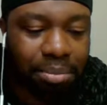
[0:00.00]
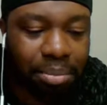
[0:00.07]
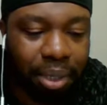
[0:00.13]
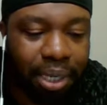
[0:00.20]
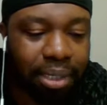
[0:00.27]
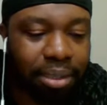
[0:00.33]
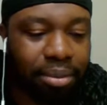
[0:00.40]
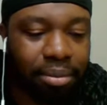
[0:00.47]

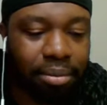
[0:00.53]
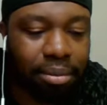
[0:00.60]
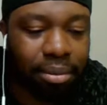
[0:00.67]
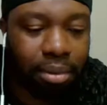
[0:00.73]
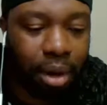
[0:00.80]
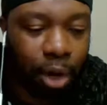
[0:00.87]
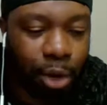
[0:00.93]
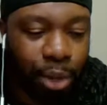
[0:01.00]
but
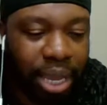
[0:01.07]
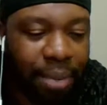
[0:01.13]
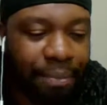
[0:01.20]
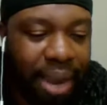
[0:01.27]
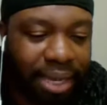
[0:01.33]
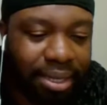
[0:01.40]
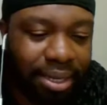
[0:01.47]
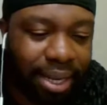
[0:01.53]
are you
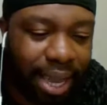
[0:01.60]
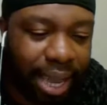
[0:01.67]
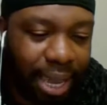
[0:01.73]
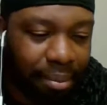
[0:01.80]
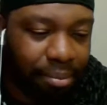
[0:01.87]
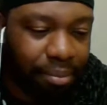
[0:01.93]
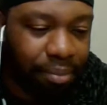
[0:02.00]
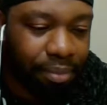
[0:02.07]
impacting the
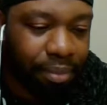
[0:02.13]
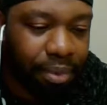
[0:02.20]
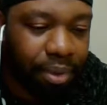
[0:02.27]
game?